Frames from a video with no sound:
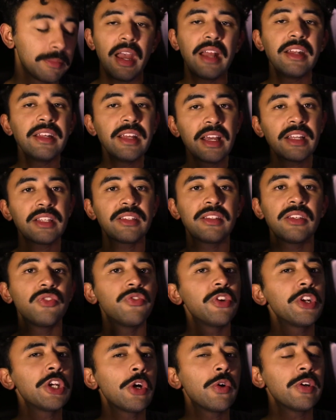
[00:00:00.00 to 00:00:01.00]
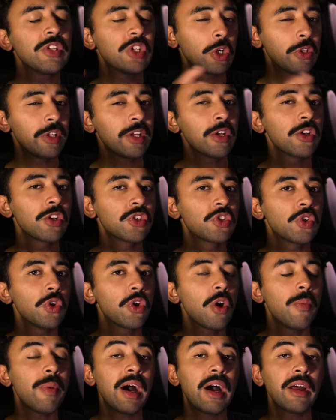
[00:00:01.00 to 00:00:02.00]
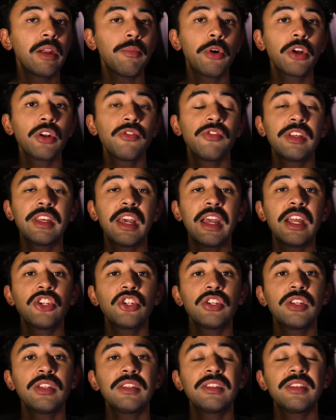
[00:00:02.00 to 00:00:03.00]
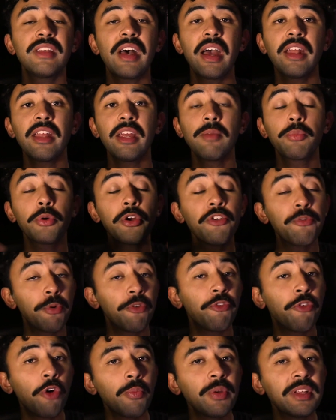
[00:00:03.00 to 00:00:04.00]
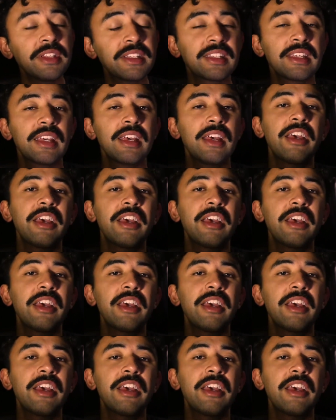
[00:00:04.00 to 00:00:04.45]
And yes, this video is only going to talk about modifications that improve performance,